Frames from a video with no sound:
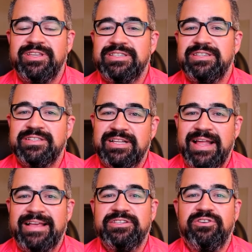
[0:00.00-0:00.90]
This is
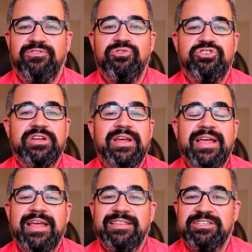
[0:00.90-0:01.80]
classic Fucci.
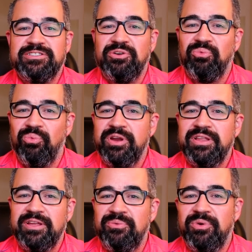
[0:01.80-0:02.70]
This is a
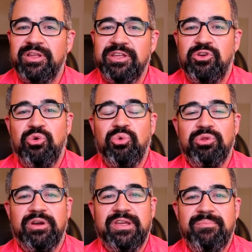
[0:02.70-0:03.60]
really, really
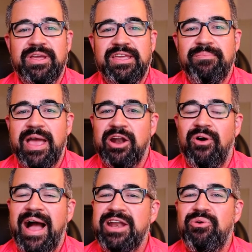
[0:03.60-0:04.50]
cool looking Mickey
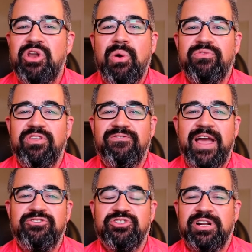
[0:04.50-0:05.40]
Mantle. I don't know if the
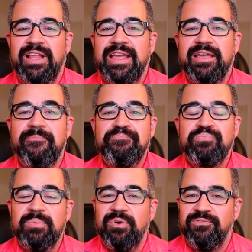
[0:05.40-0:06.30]
fans are going to like it,
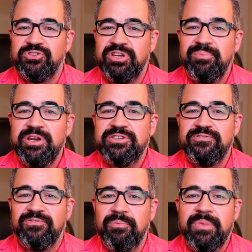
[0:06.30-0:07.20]
but for some
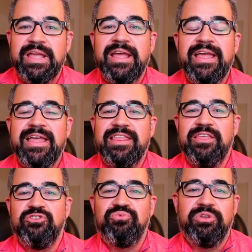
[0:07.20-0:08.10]
reason, for me,
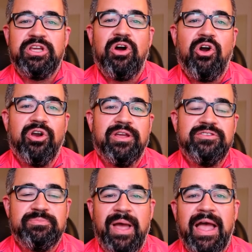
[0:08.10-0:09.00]
this really
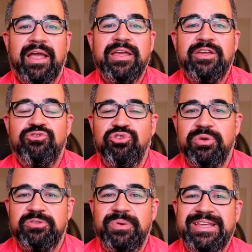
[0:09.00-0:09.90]
harkens back to
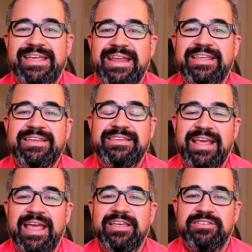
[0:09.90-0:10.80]
his beginning
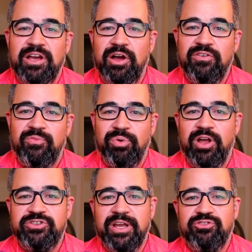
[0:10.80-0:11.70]
days of
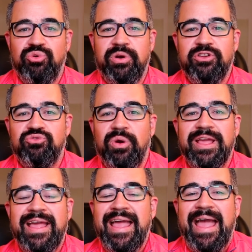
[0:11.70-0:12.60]
Project
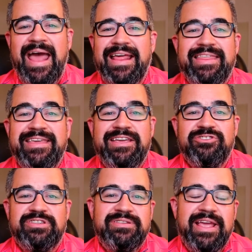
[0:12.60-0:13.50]
2020. And I think he
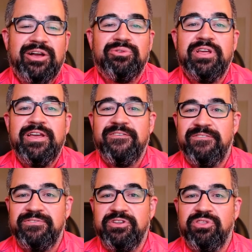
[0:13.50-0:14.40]
just nailed
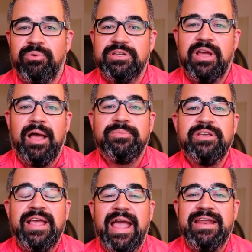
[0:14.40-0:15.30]
53
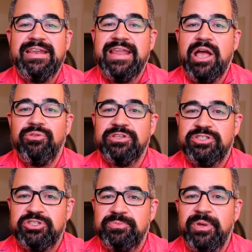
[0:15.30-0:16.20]
Topps, and he nailed the
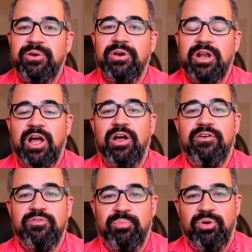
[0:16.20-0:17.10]
spirit
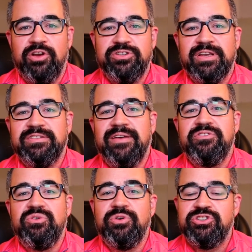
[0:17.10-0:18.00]
of Project
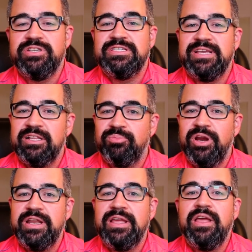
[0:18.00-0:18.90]
70, which is
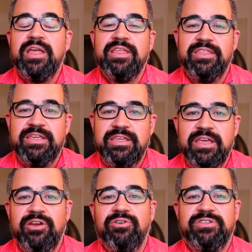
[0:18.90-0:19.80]
celebrating the
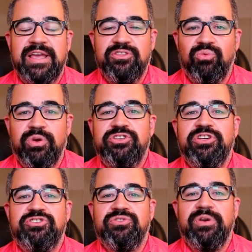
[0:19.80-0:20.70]
years and the
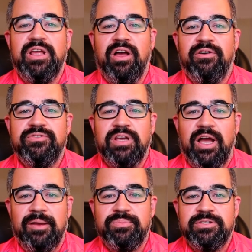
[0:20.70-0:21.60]
rich history of
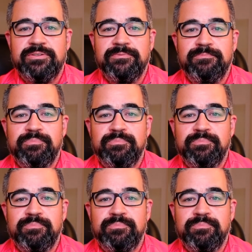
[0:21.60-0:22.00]
Topps.